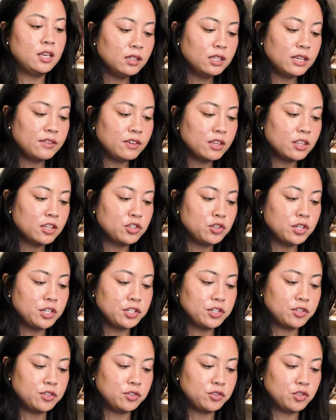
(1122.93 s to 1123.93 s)
Leaving the
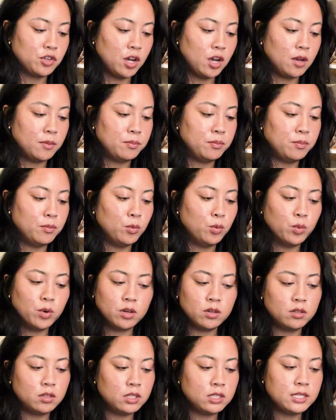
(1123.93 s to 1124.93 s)
traditional job
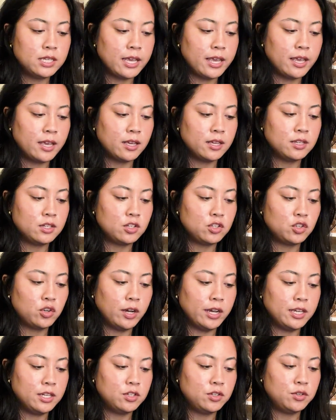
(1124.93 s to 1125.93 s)
world and
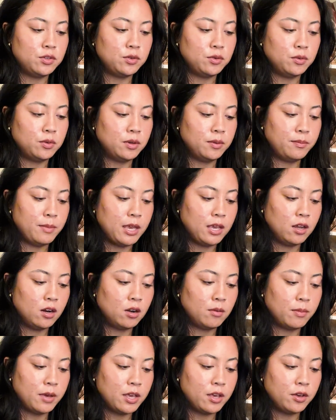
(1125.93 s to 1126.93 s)
trying to make it
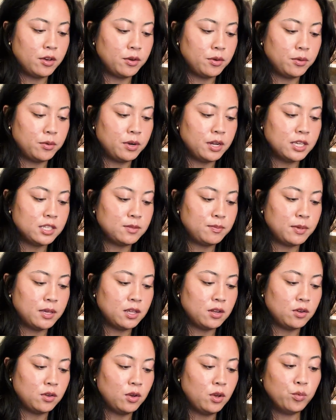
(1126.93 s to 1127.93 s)
on my own has
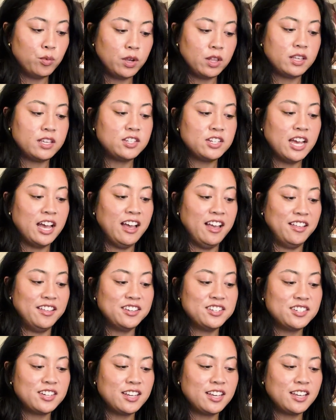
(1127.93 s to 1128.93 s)
been really
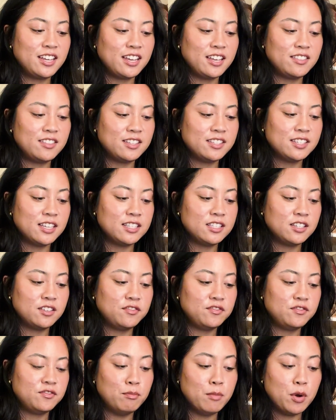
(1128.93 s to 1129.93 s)
challenging in the sense of
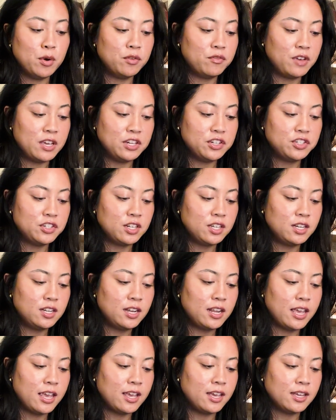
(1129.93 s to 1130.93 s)
motivation
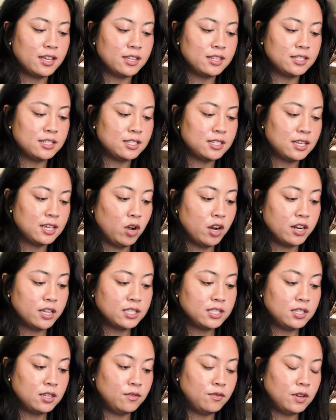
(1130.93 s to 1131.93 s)
and
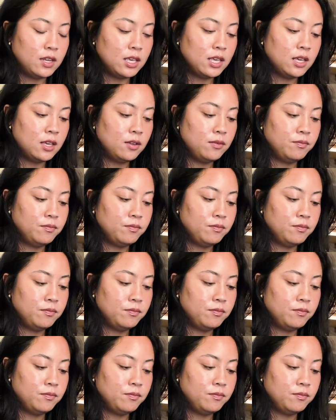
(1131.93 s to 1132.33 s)
productivity.